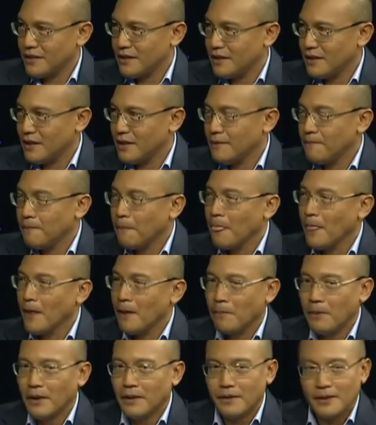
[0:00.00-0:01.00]
there.
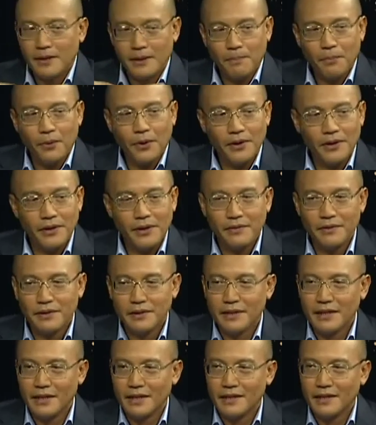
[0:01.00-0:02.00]
But the point here is
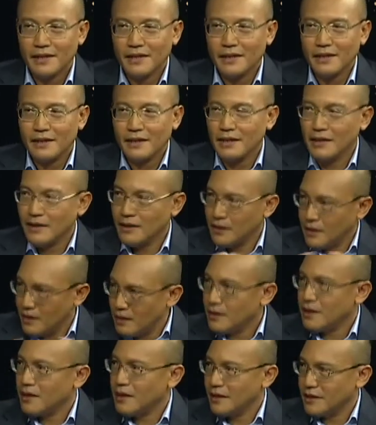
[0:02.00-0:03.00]
that
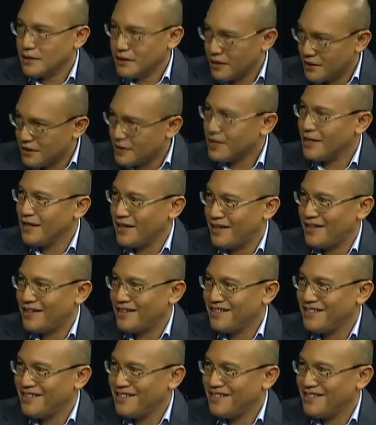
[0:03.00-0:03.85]
it's there.